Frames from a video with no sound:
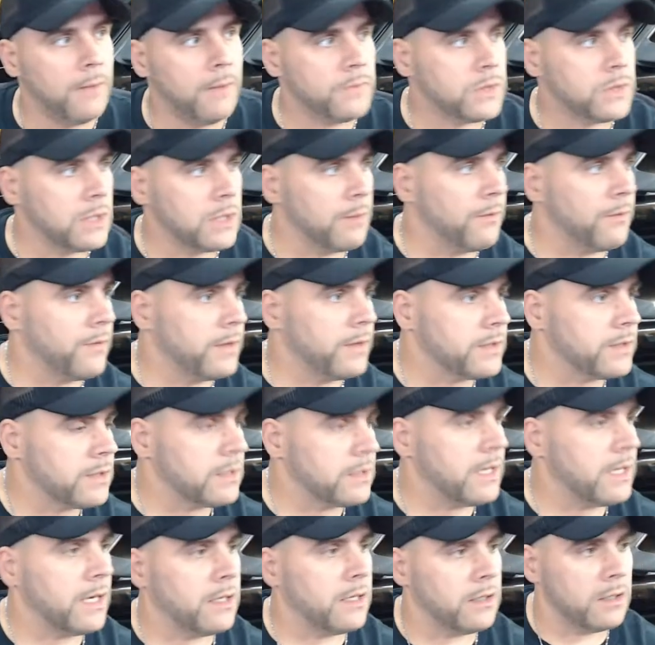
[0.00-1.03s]
Some of us
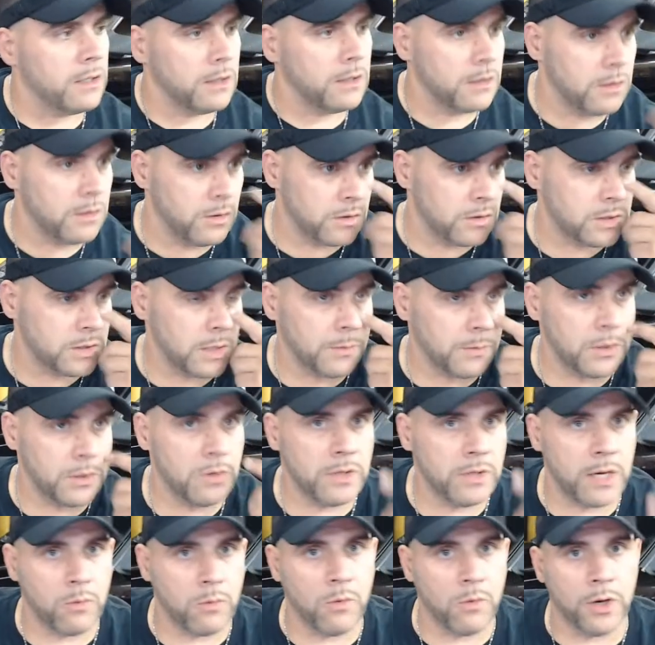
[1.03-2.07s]
that, you know, some of
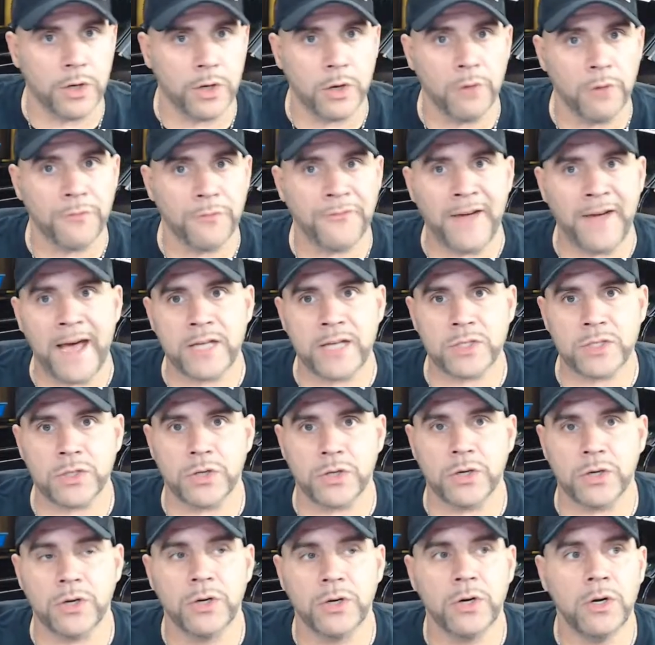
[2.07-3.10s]
you that want to go
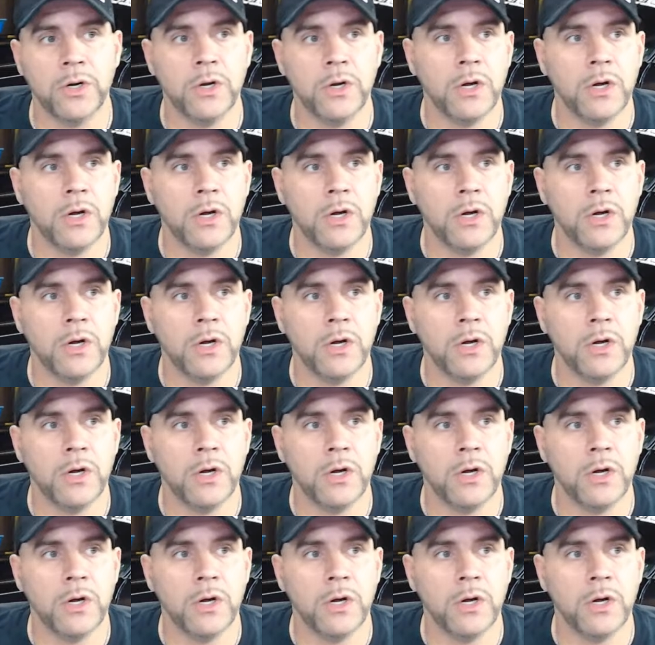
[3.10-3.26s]
faster,